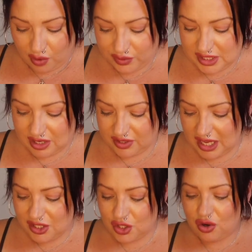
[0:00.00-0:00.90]
Obviously, I've
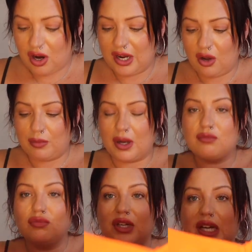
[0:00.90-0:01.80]
yet to try it on, but
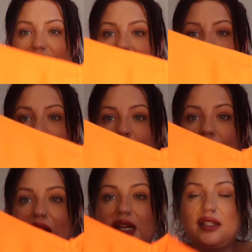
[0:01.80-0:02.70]
I'm really, really
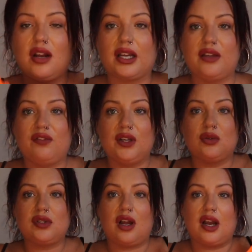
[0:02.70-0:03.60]
impressed. Like it
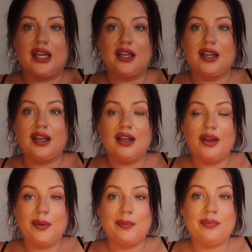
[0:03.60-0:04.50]
feels like,
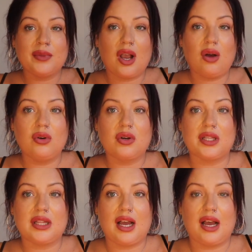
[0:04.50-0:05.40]
oh, look
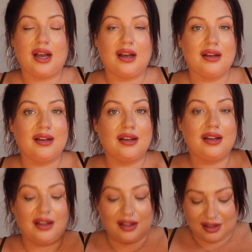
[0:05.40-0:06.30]
at that.
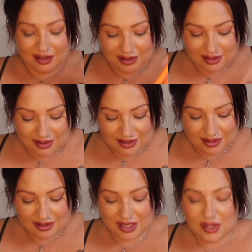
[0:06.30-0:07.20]

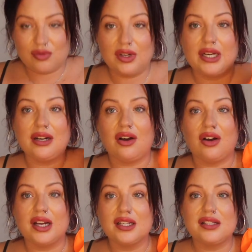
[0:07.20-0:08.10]
That's really
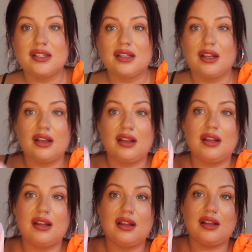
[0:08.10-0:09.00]
nice.
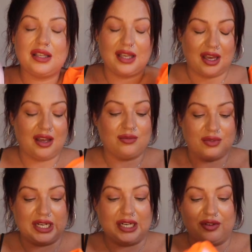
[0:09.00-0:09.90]
Yeah,
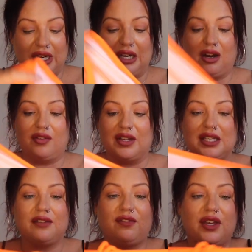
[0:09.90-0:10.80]
really, really like
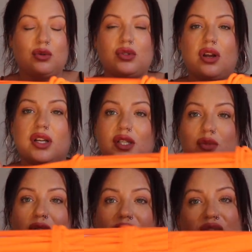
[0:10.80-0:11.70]
this. It feels nice as
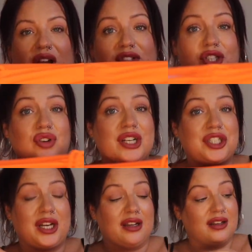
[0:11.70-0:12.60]
well. It's very
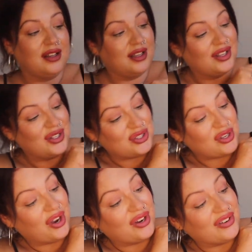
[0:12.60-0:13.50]
stretchy.
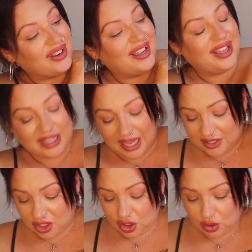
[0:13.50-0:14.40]
So, yeah,
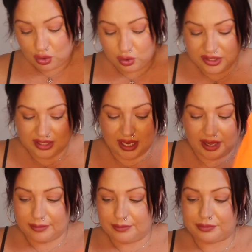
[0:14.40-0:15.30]
it's a short
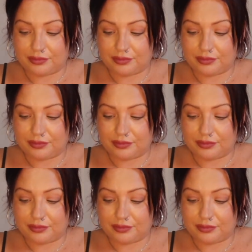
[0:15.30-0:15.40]
set.